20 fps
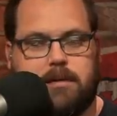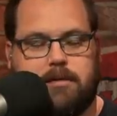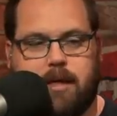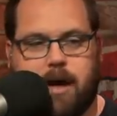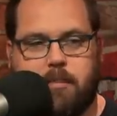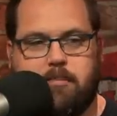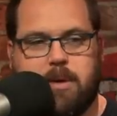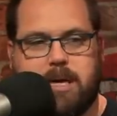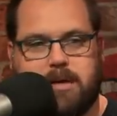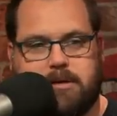
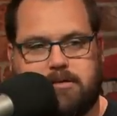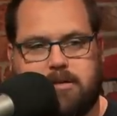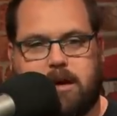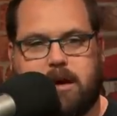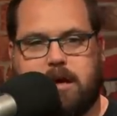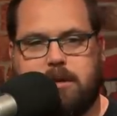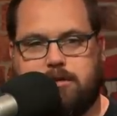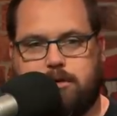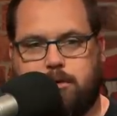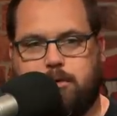That being said,
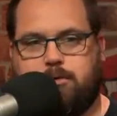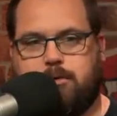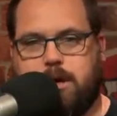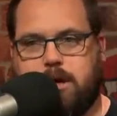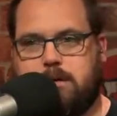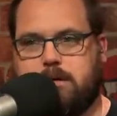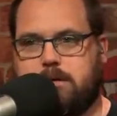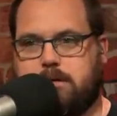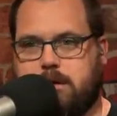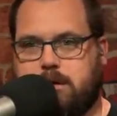I do
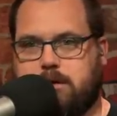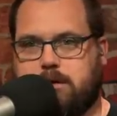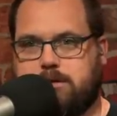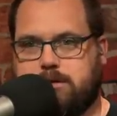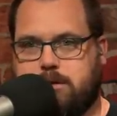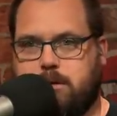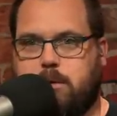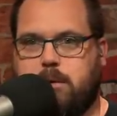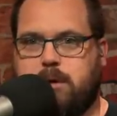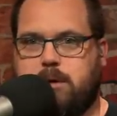think that there
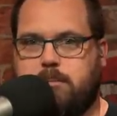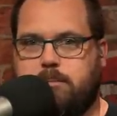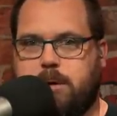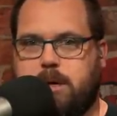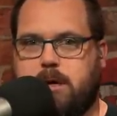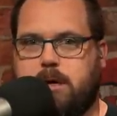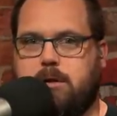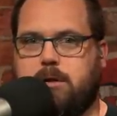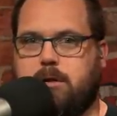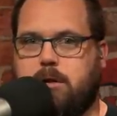is going to
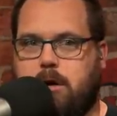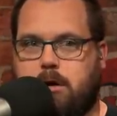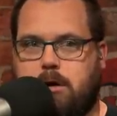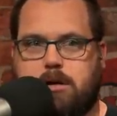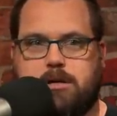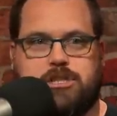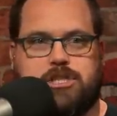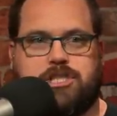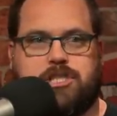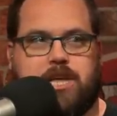be a
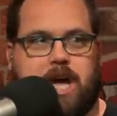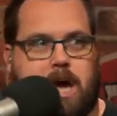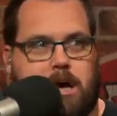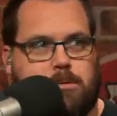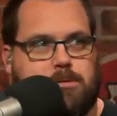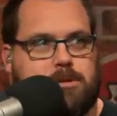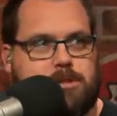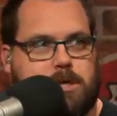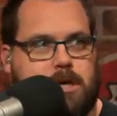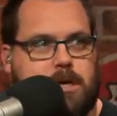large
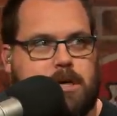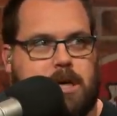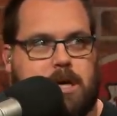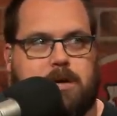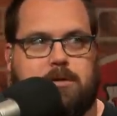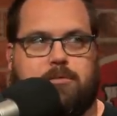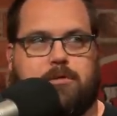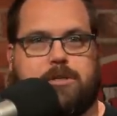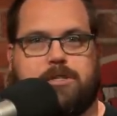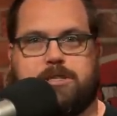downtick
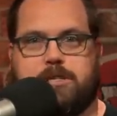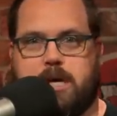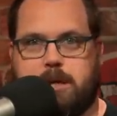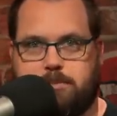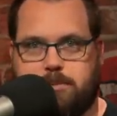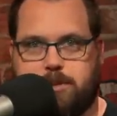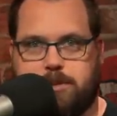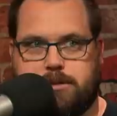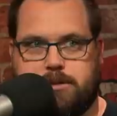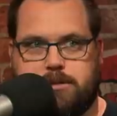in
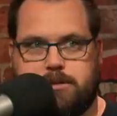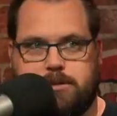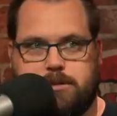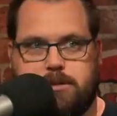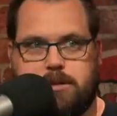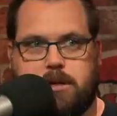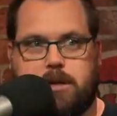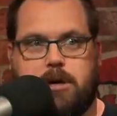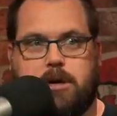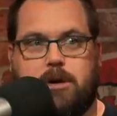receptions,